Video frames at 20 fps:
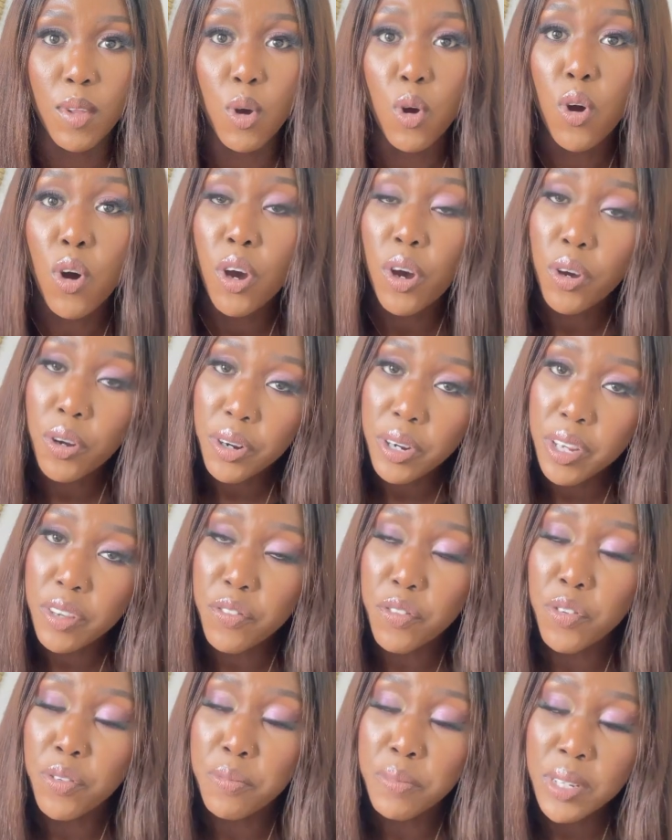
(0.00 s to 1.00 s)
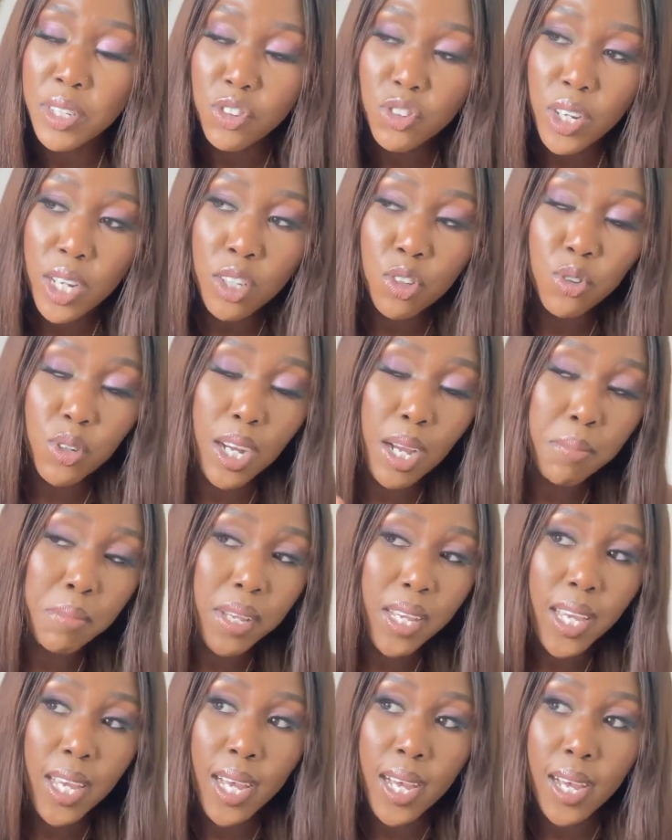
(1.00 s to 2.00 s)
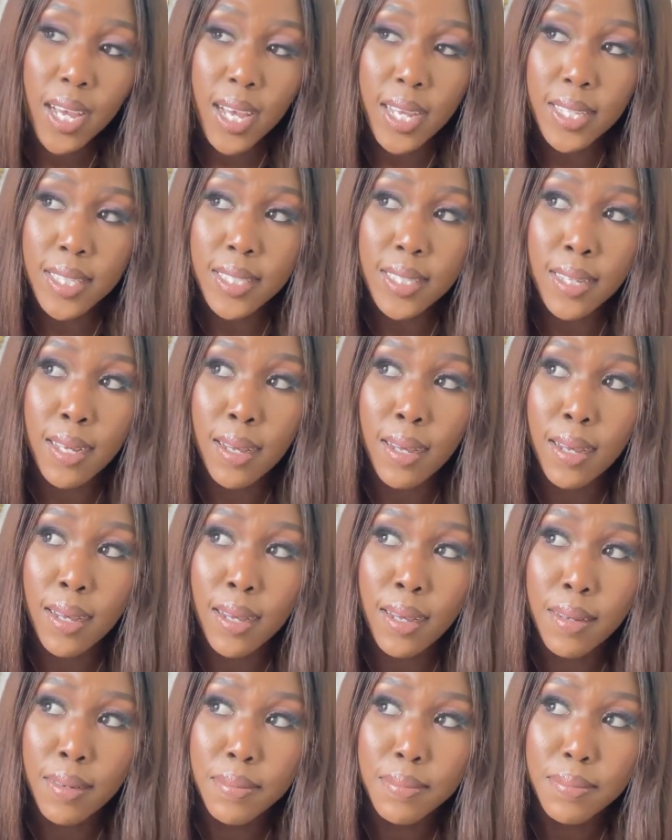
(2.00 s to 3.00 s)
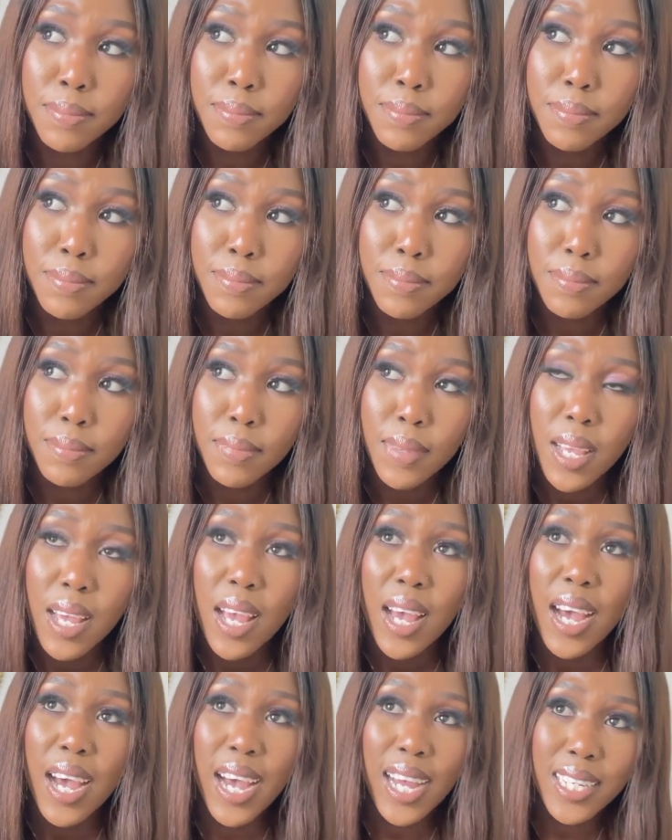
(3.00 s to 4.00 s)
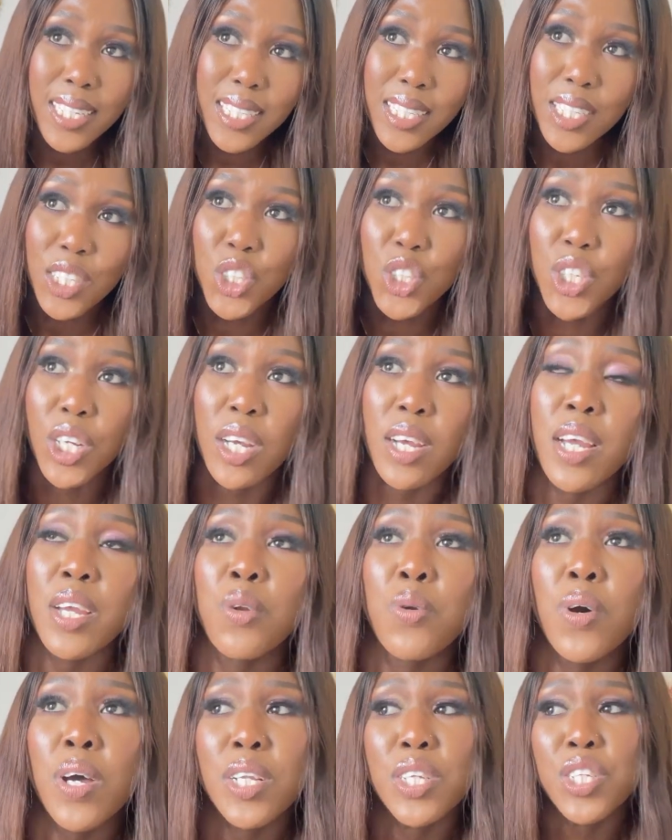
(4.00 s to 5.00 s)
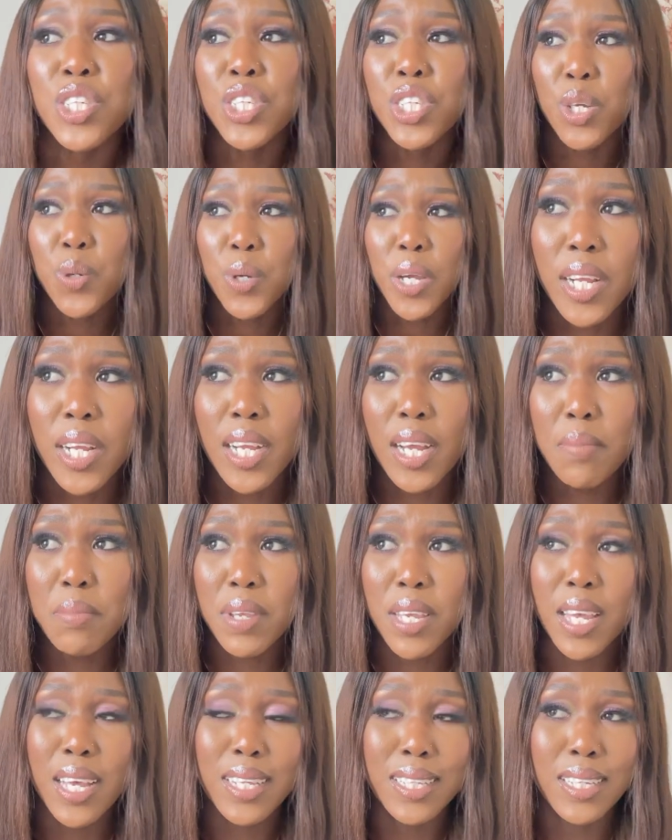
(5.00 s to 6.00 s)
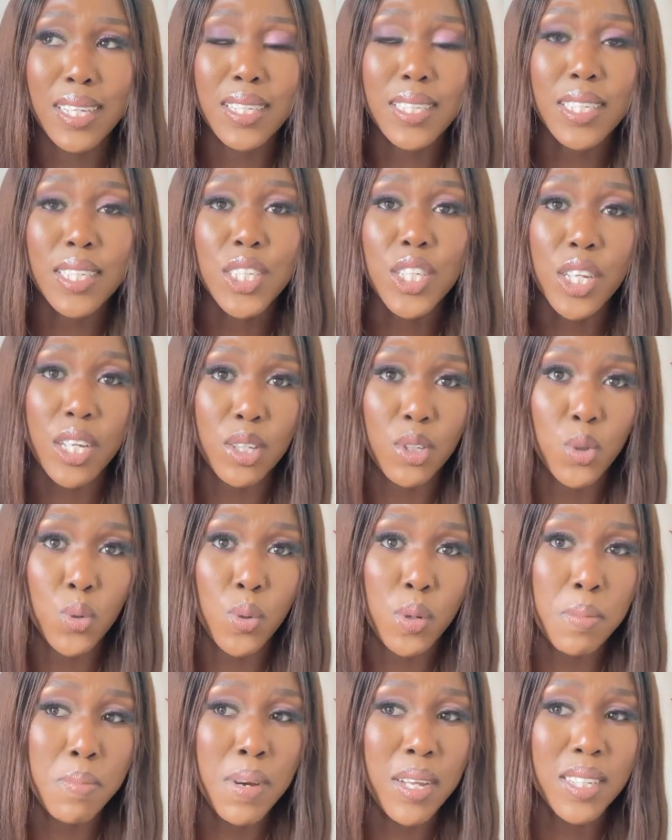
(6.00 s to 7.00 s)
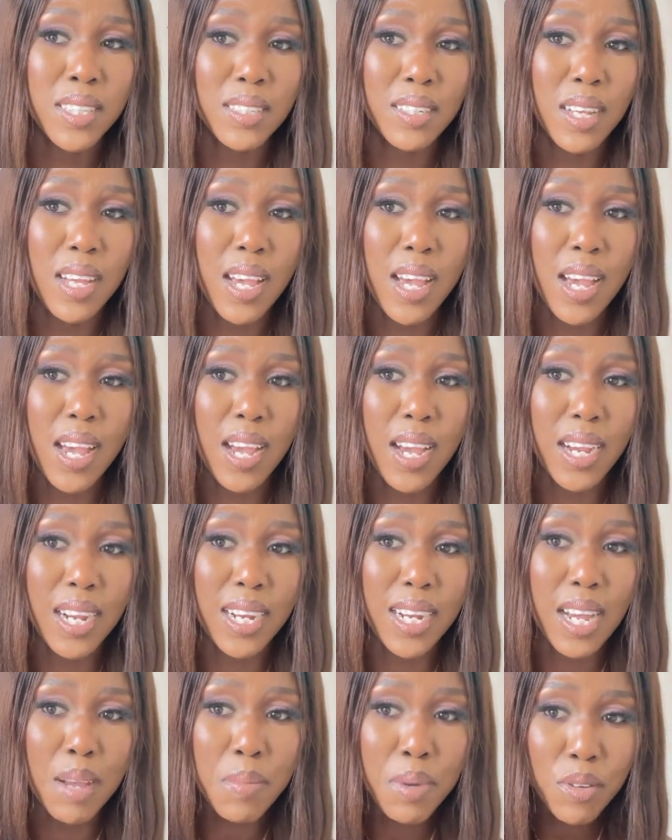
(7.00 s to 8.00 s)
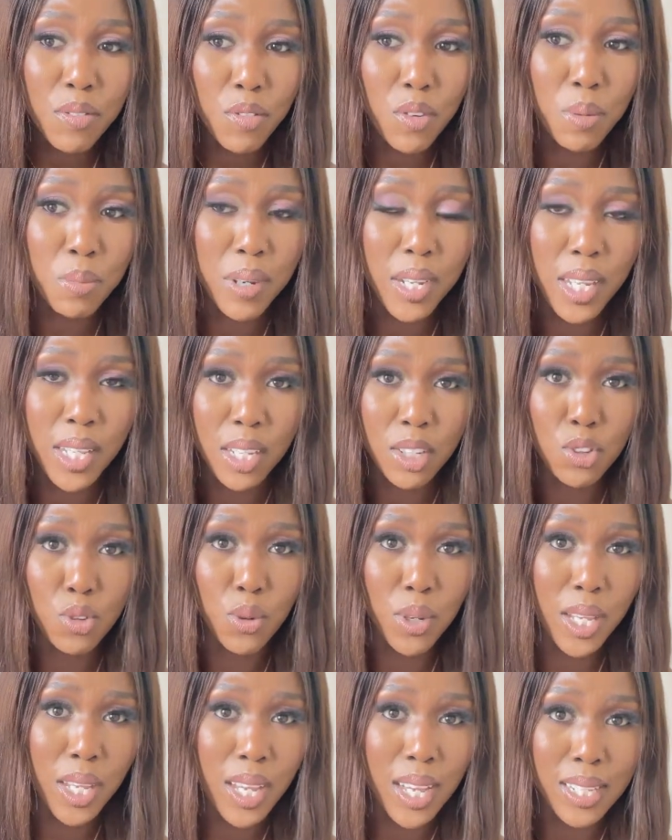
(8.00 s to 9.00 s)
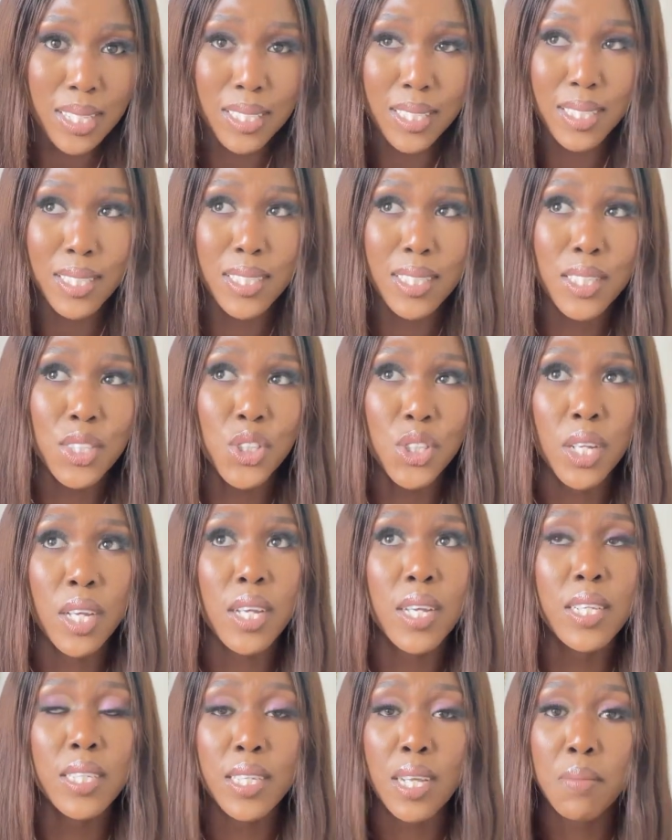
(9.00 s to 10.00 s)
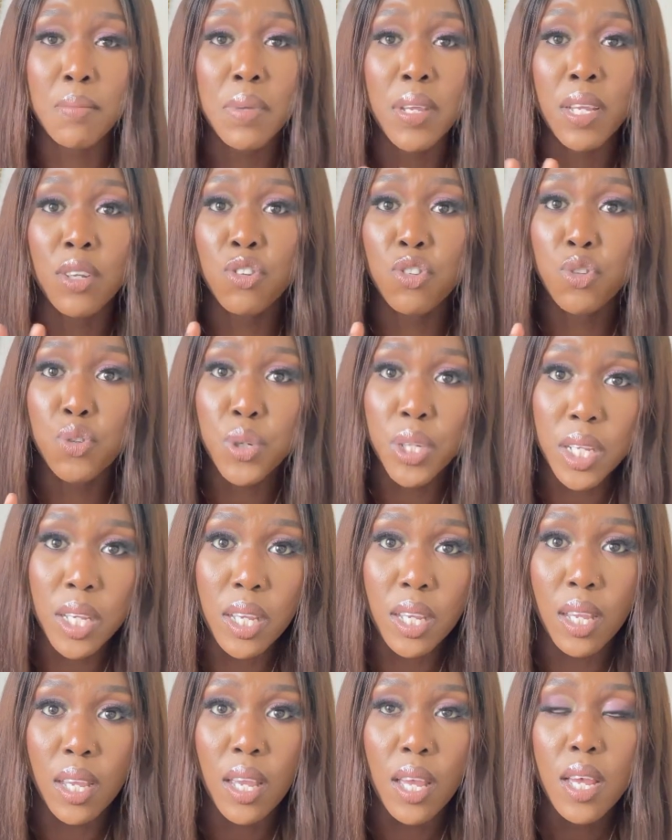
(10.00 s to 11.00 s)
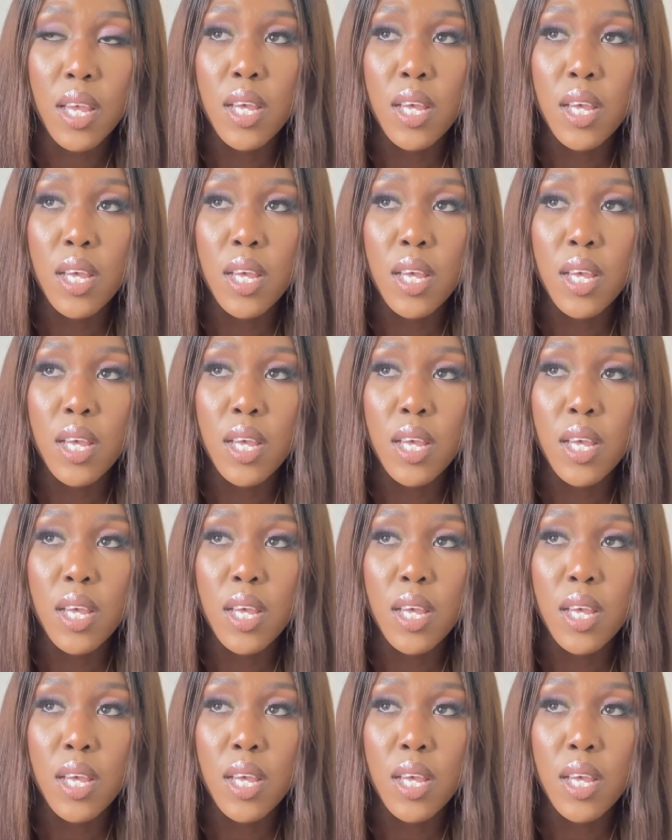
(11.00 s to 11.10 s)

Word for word: or if you've been trying to come here as a a teacher, I know a teacher, you come here as a teacher as well, but coming from Kenya to here as a teacher, it can be tricky.